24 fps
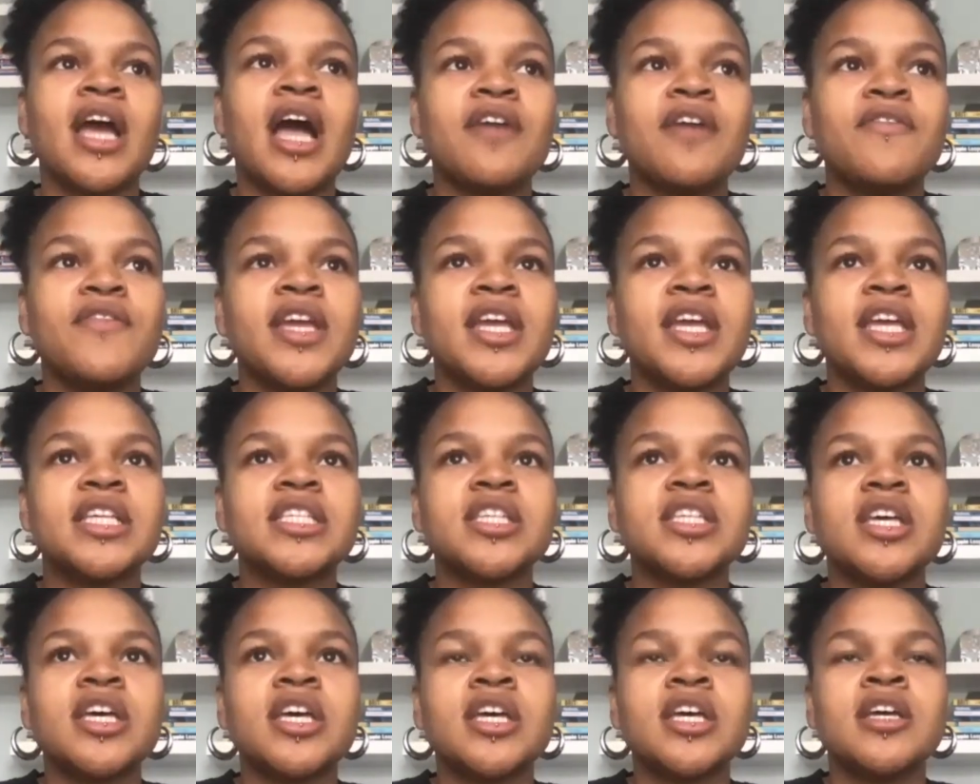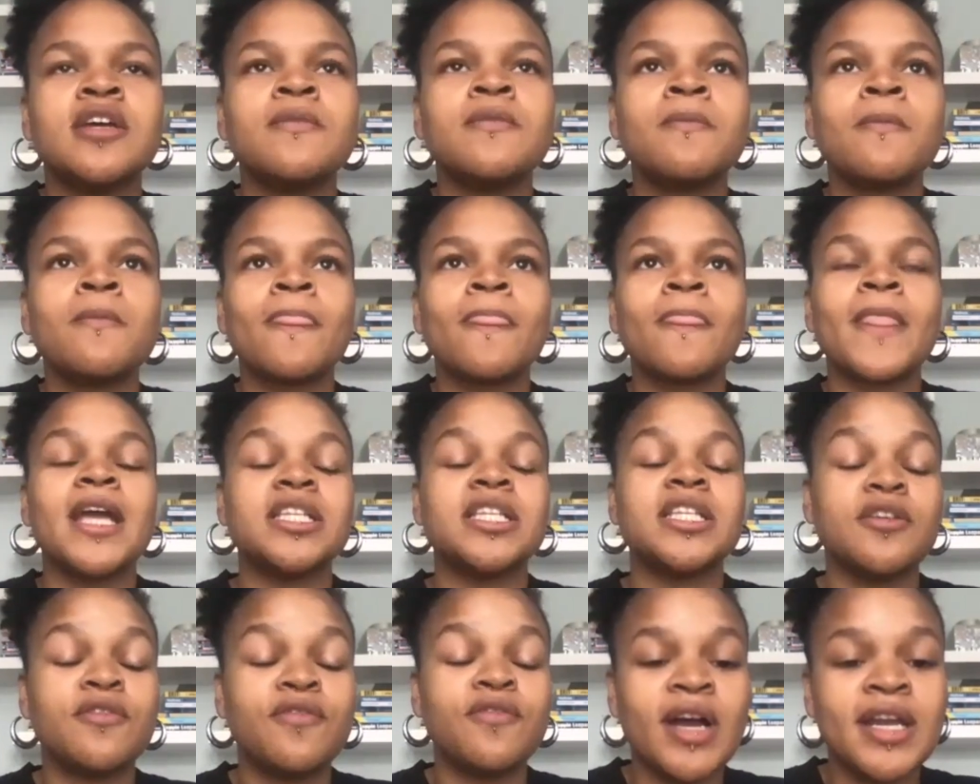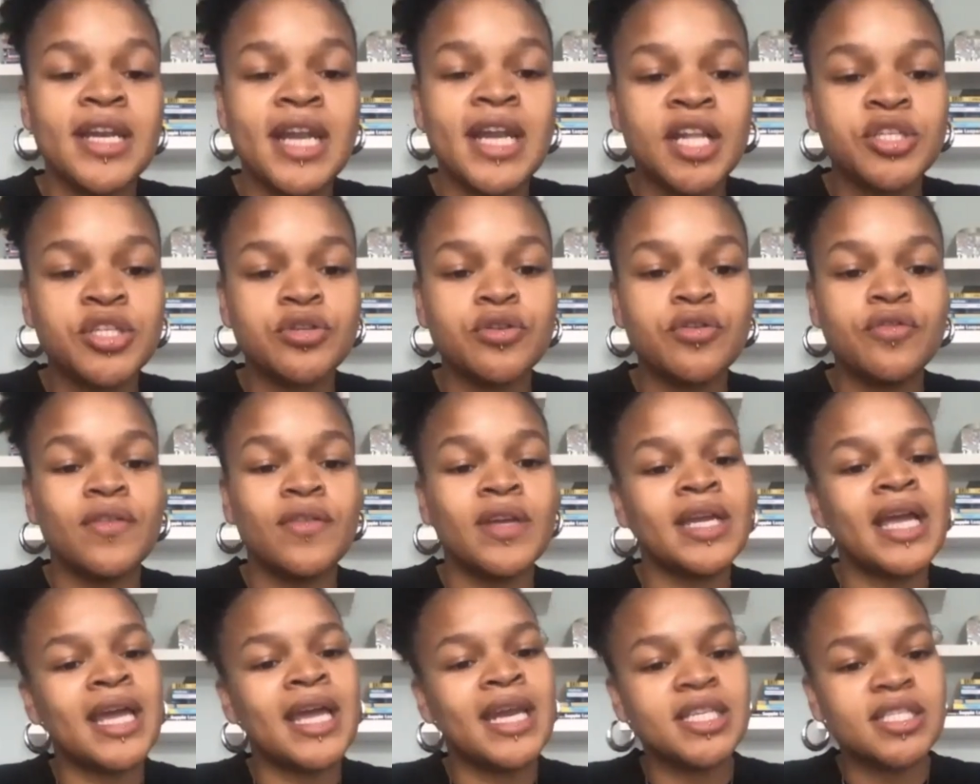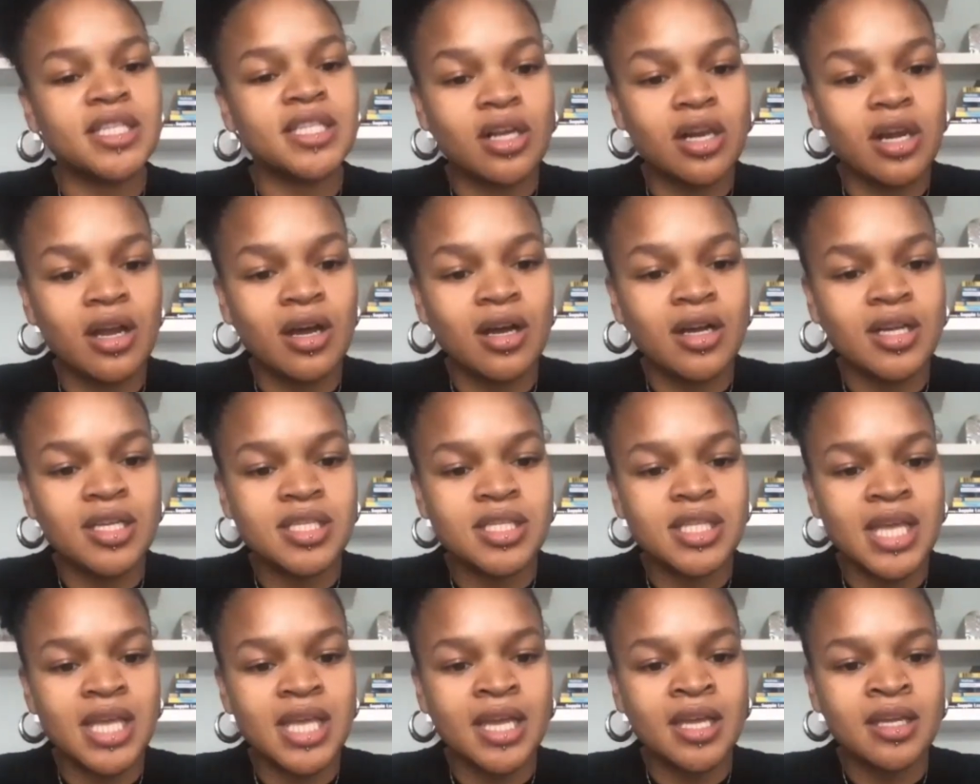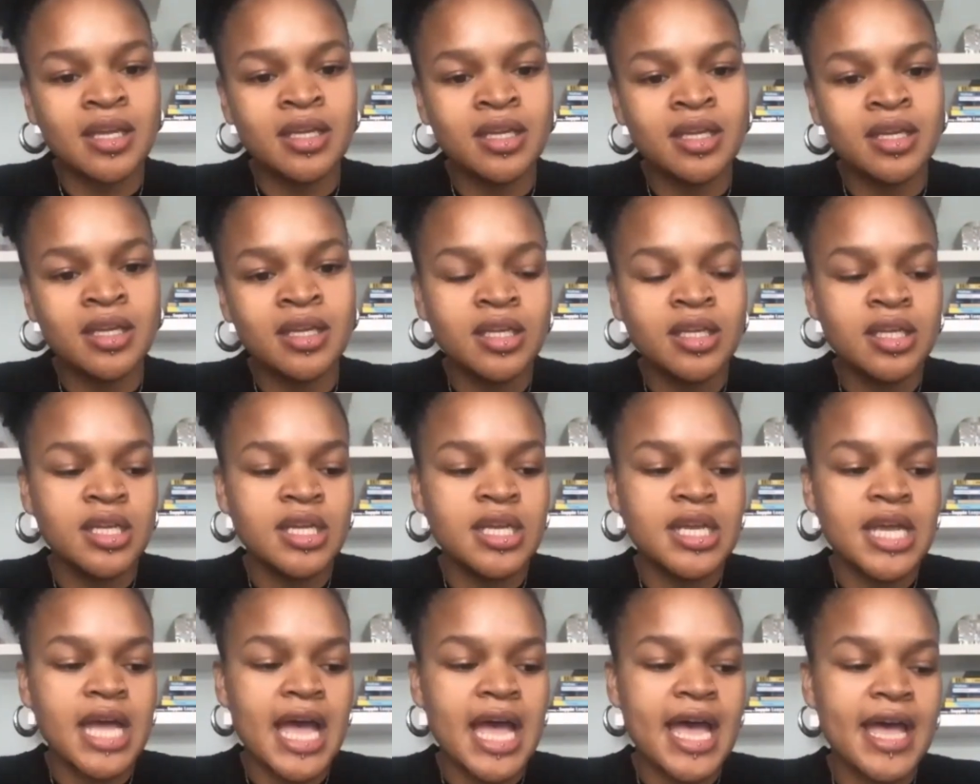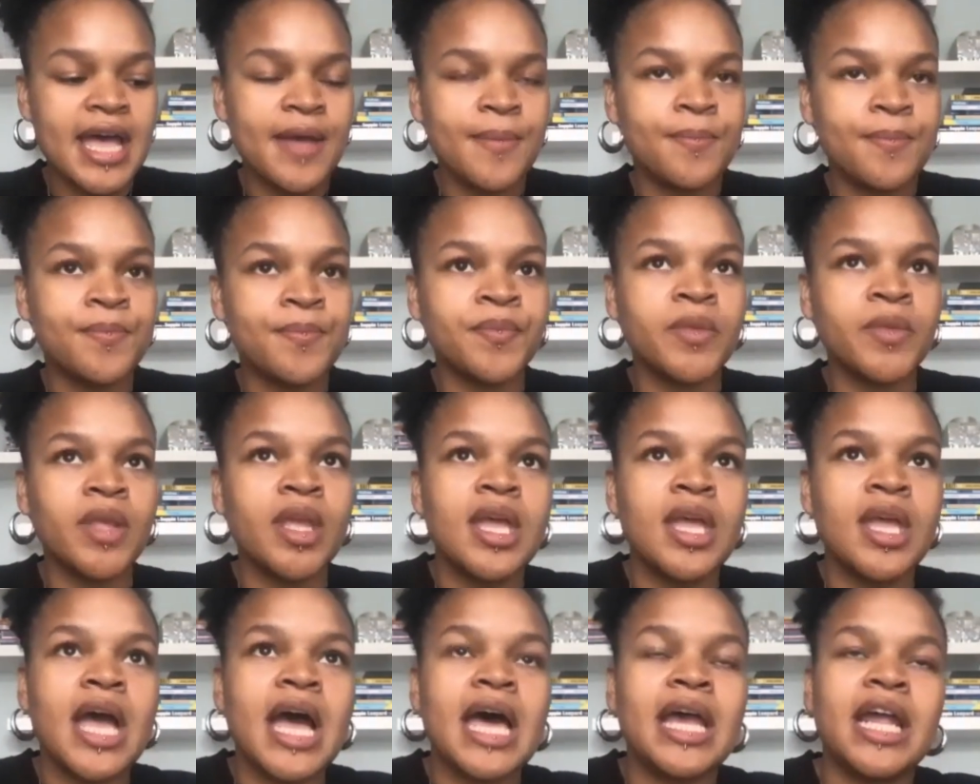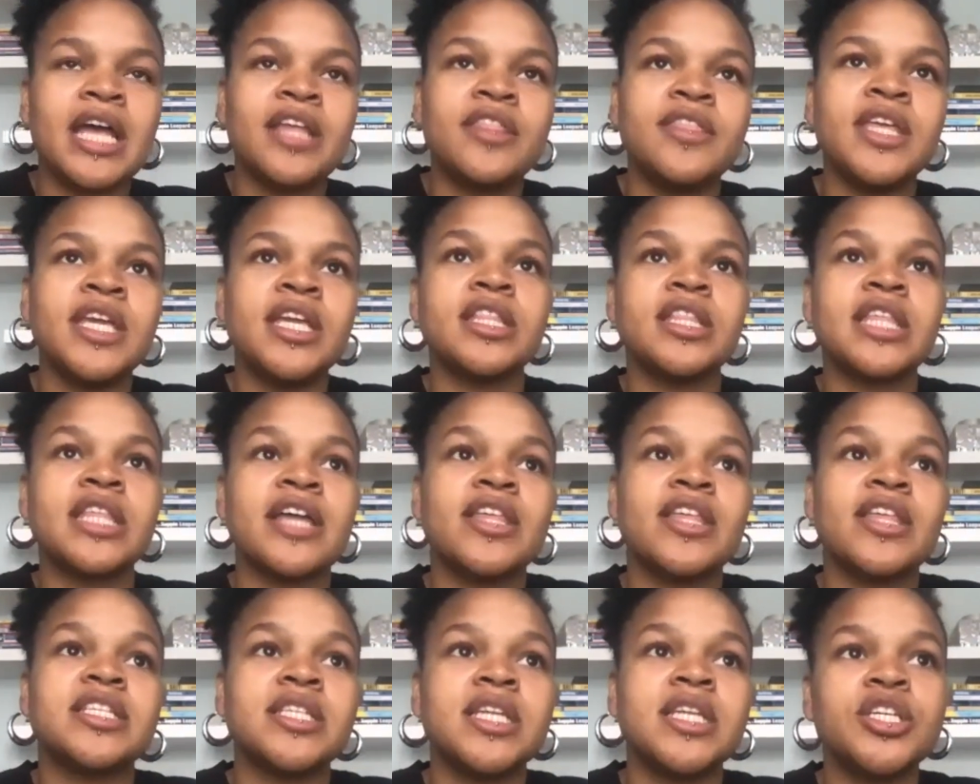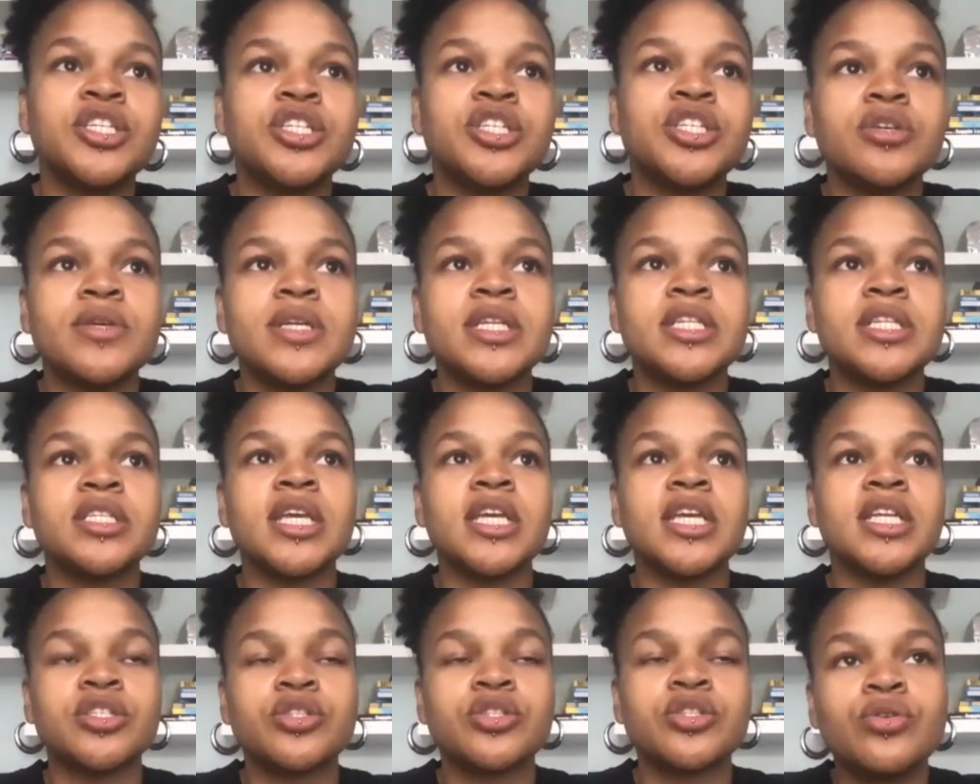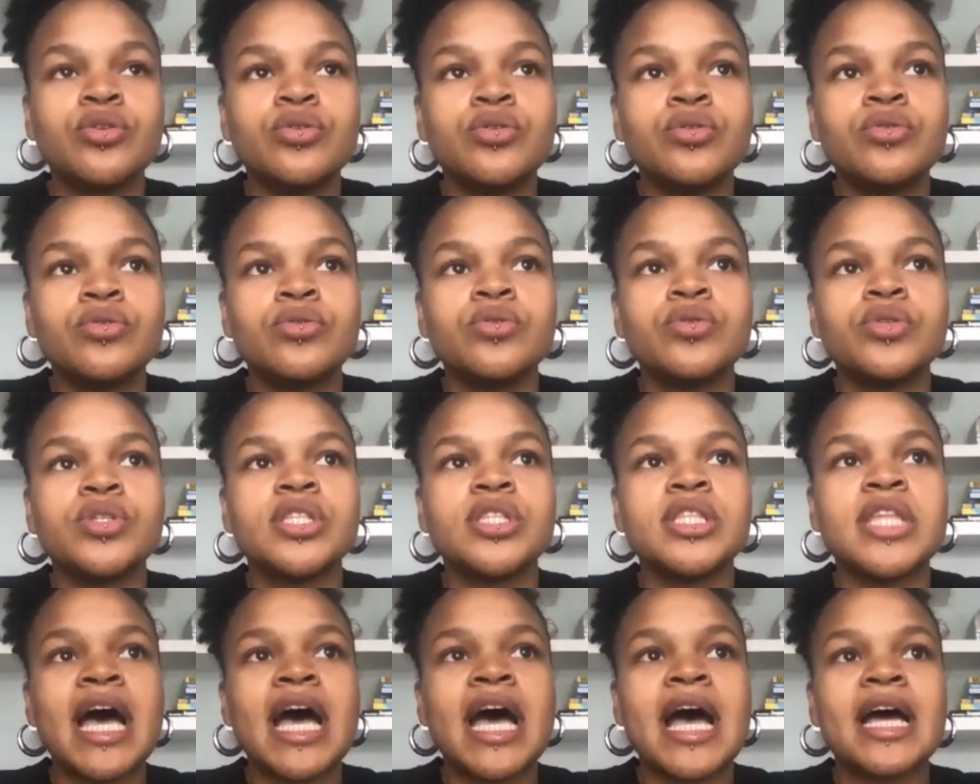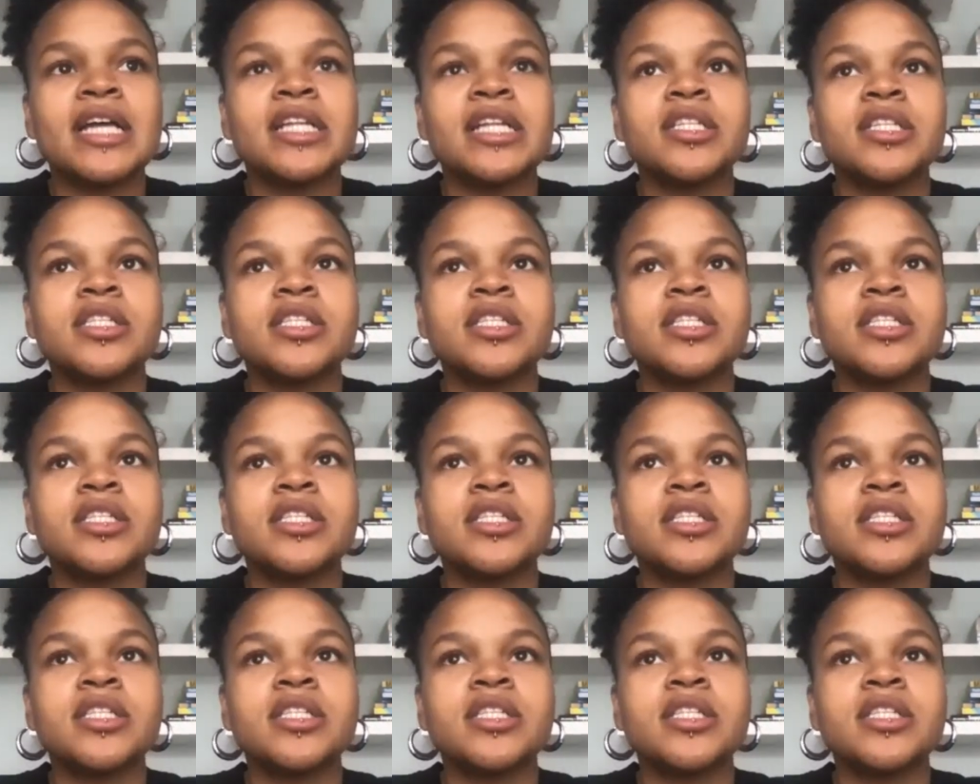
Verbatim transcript: i think it's a it's a financial thing and it's a class thing um, and i think that there's an issue in in schools that